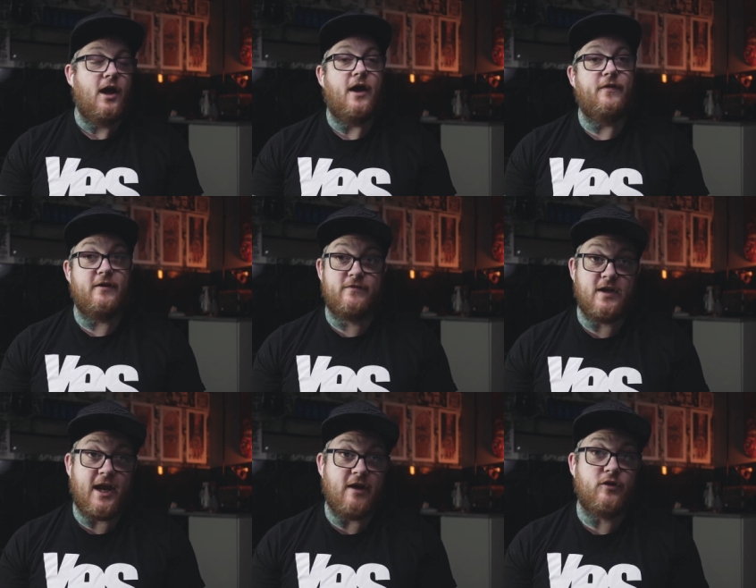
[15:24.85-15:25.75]
and they have
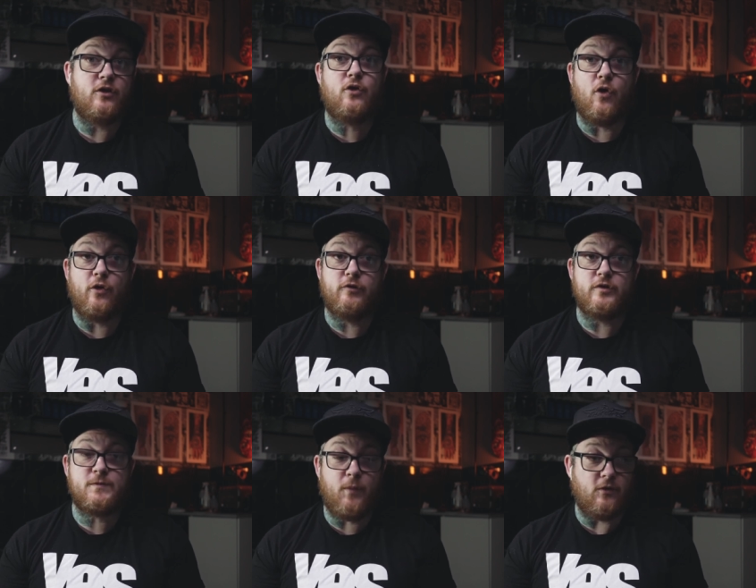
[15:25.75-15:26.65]
never gotten a
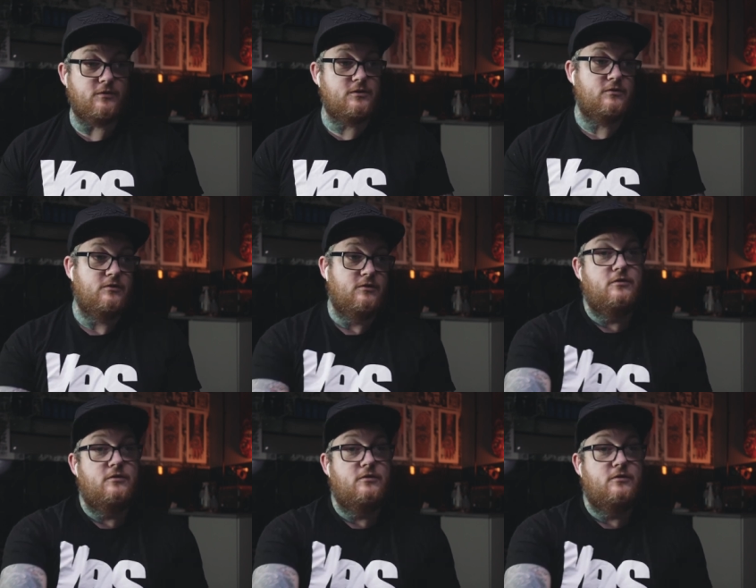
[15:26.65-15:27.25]
response.